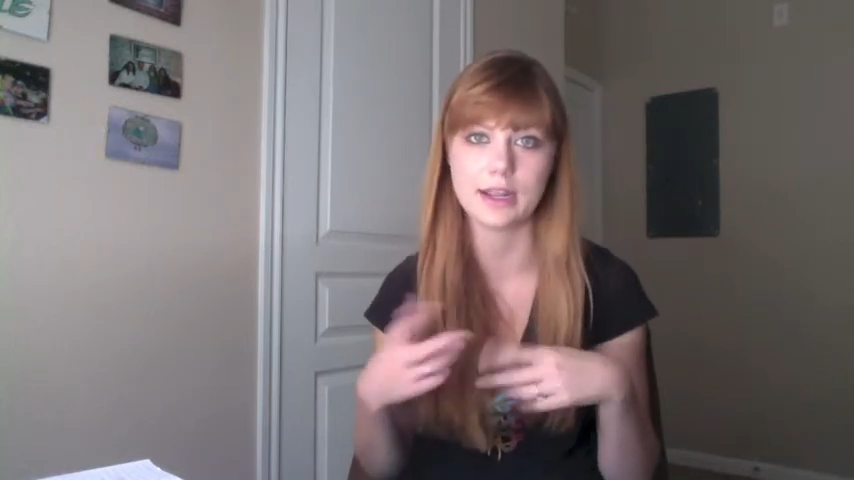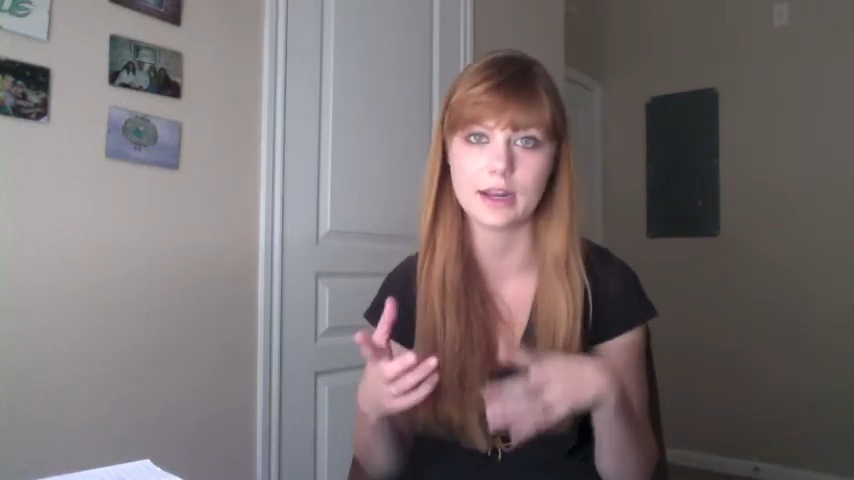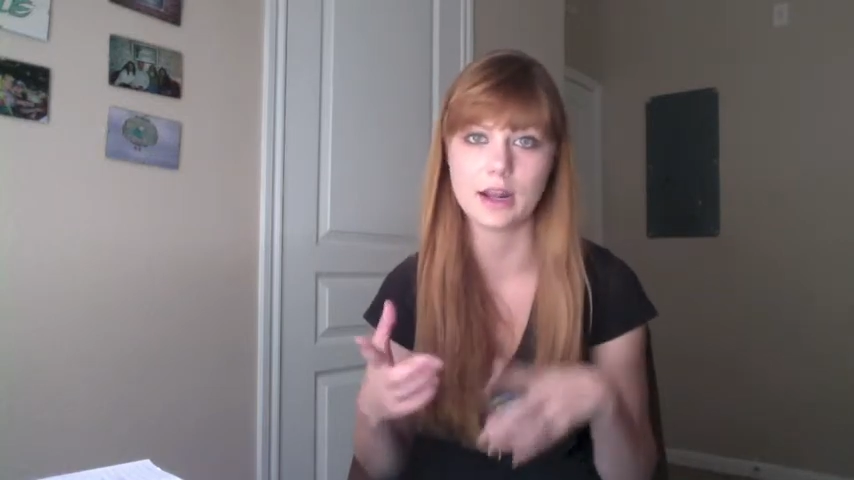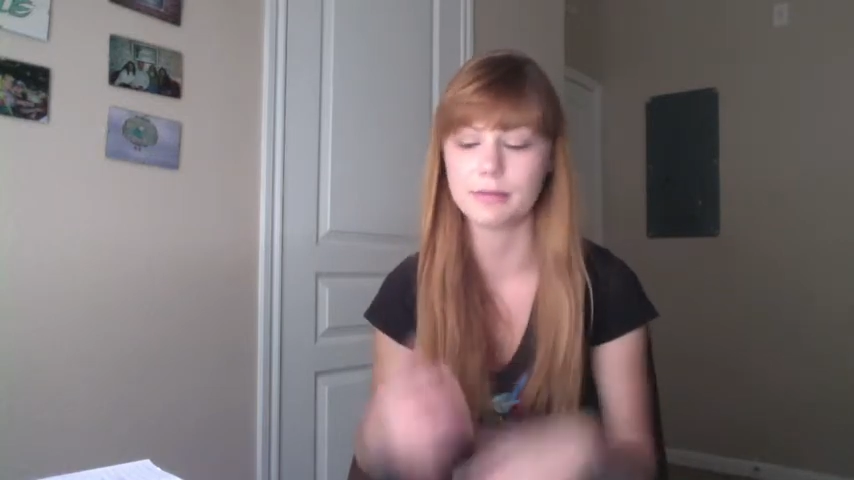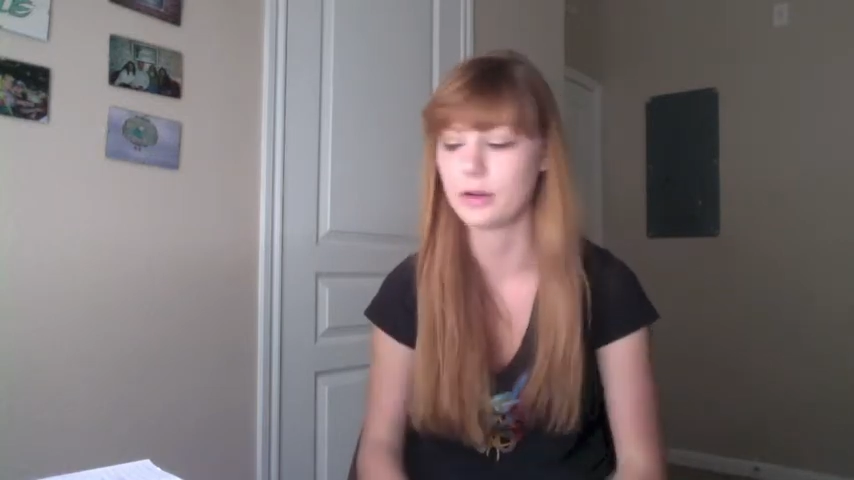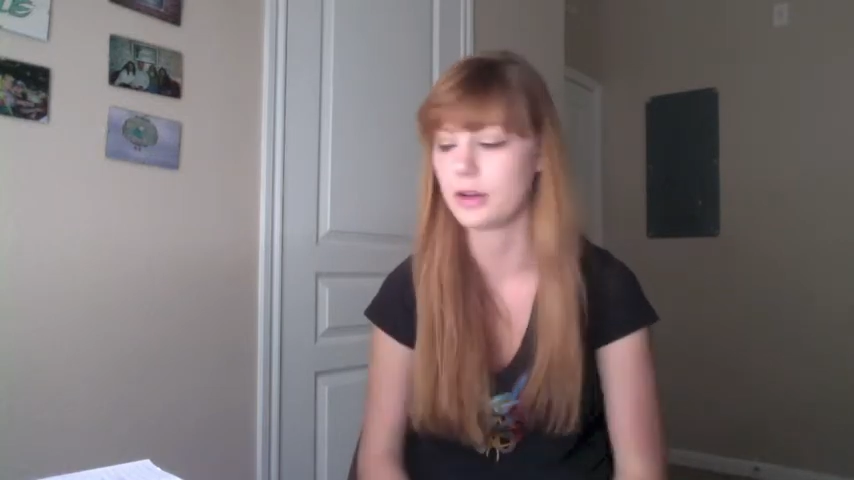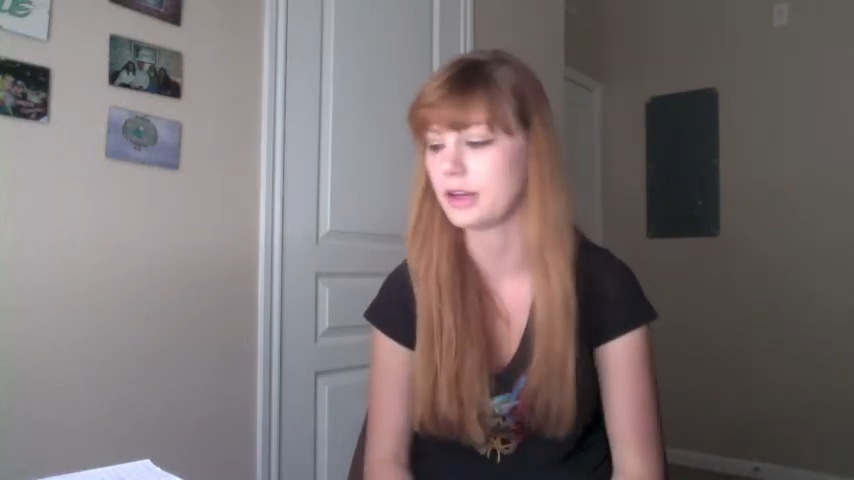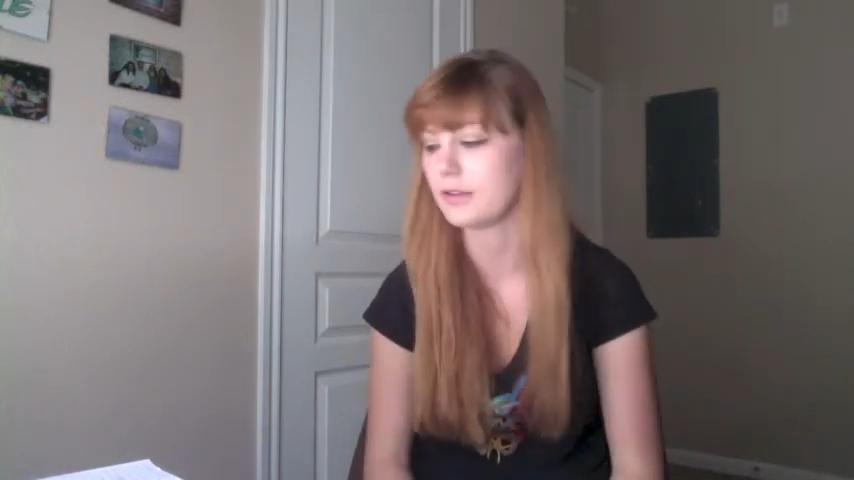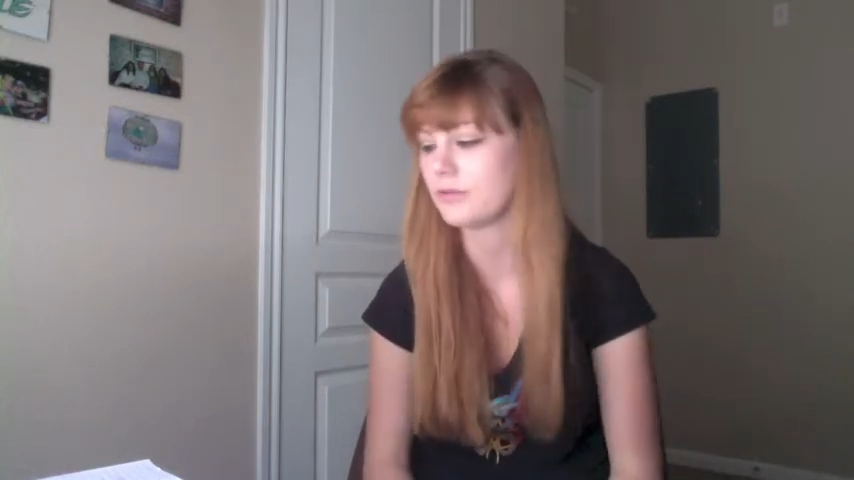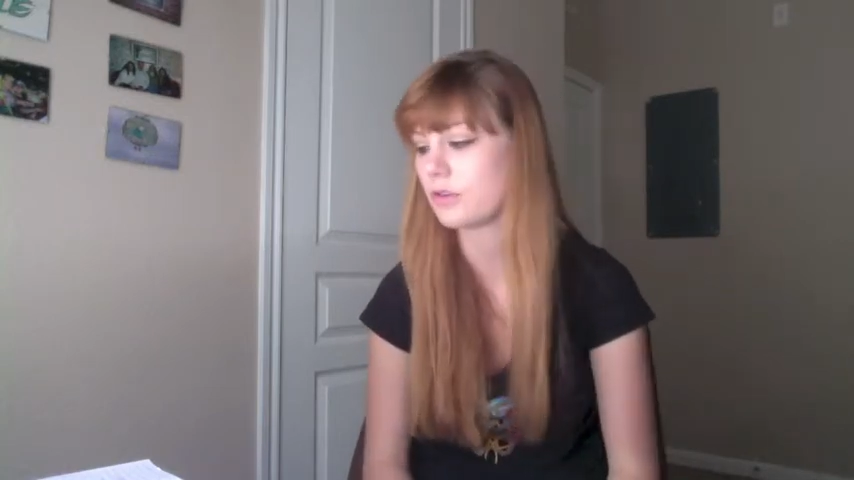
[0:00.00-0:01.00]
and uploading
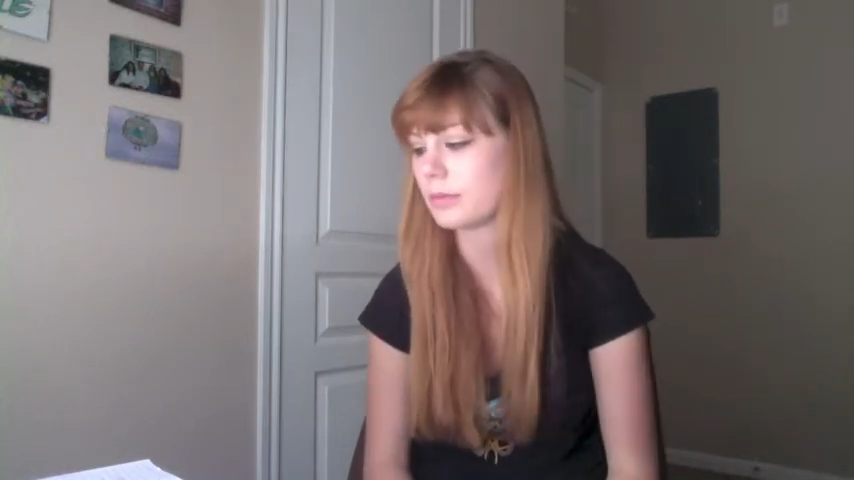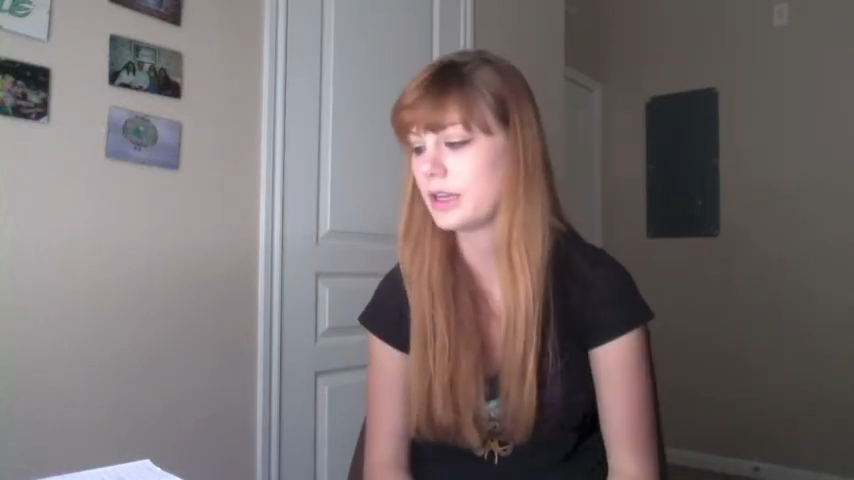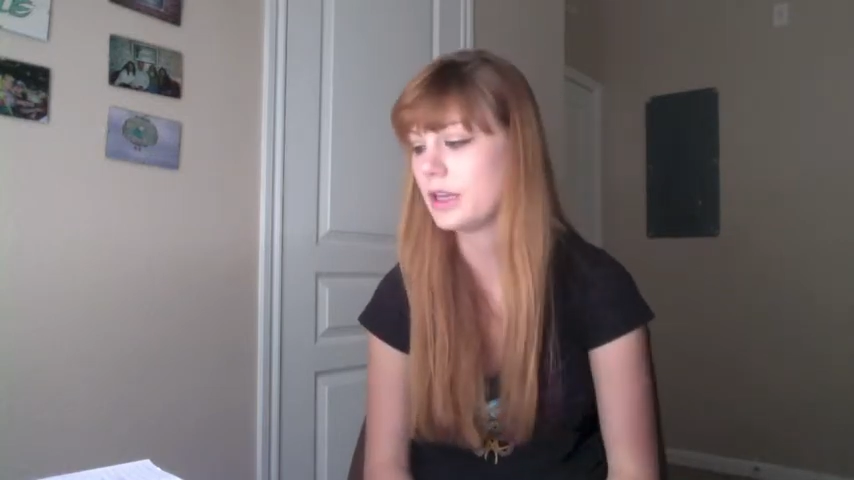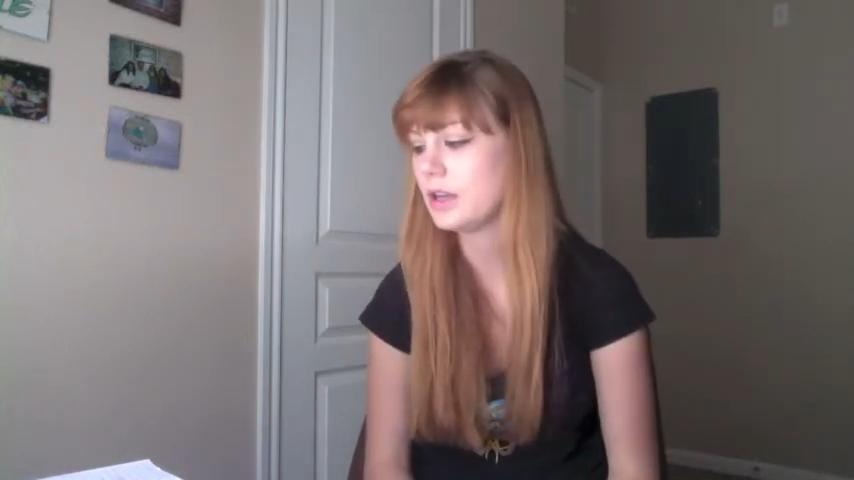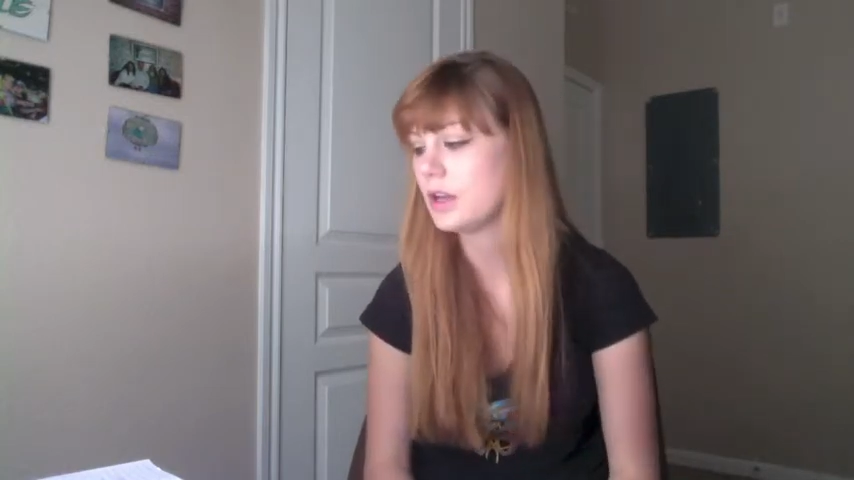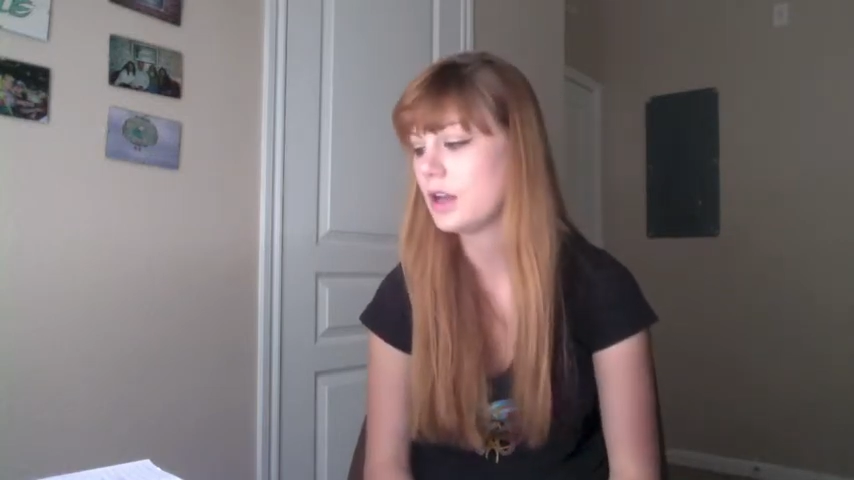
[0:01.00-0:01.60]
it for me.